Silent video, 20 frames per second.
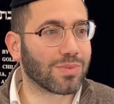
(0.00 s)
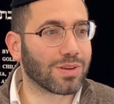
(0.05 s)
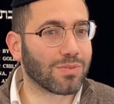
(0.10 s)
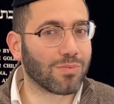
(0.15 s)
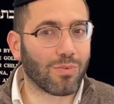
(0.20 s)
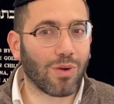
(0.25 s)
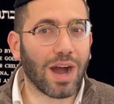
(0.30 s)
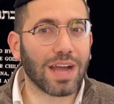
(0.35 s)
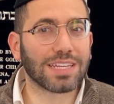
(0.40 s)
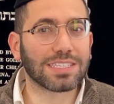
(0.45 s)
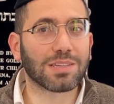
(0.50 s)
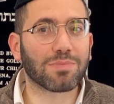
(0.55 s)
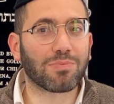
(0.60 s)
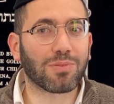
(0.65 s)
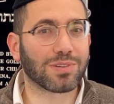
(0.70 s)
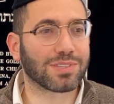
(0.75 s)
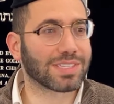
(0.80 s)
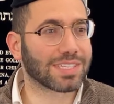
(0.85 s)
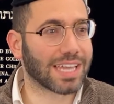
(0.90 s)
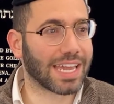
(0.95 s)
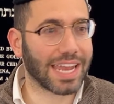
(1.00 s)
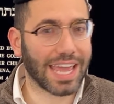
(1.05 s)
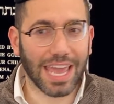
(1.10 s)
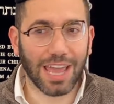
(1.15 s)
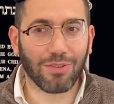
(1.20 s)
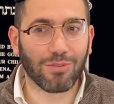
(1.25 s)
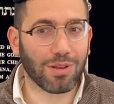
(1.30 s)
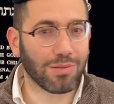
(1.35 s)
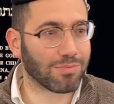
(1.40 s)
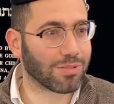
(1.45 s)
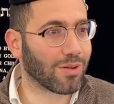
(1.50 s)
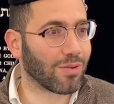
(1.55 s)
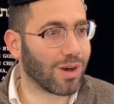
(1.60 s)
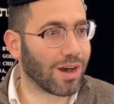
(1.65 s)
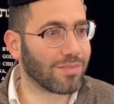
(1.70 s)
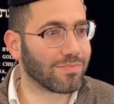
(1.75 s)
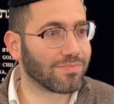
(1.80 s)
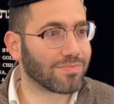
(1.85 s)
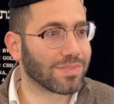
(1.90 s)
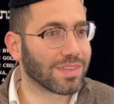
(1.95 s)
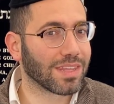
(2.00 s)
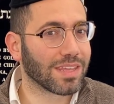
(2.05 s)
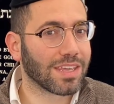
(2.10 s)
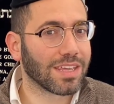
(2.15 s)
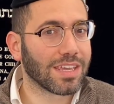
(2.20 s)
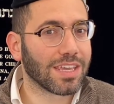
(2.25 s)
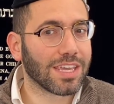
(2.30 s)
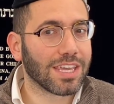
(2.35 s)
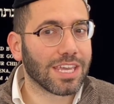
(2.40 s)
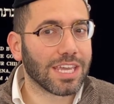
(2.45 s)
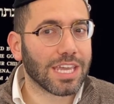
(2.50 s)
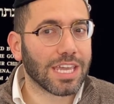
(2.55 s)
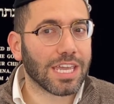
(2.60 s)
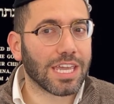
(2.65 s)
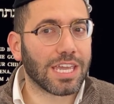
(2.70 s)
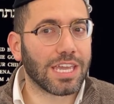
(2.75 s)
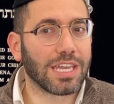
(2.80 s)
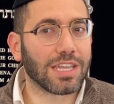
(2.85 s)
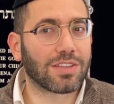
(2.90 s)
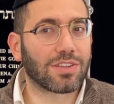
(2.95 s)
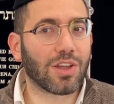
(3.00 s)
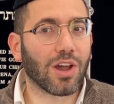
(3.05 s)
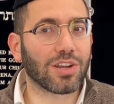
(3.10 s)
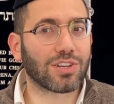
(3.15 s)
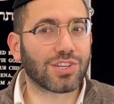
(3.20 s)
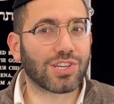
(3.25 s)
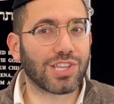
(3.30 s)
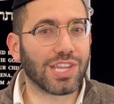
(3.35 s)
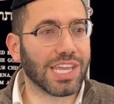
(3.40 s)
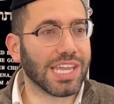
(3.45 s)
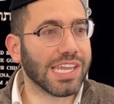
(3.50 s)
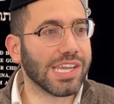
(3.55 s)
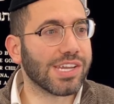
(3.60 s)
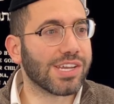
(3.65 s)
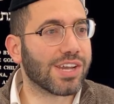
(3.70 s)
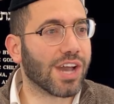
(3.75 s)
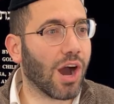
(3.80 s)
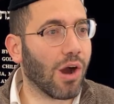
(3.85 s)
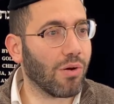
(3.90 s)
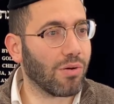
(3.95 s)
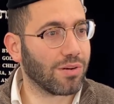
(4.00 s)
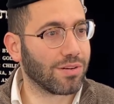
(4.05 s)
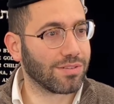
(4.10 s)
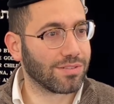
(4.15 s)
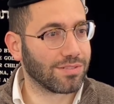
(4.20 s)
When, why does a person get angry and blow up? He touched the ego.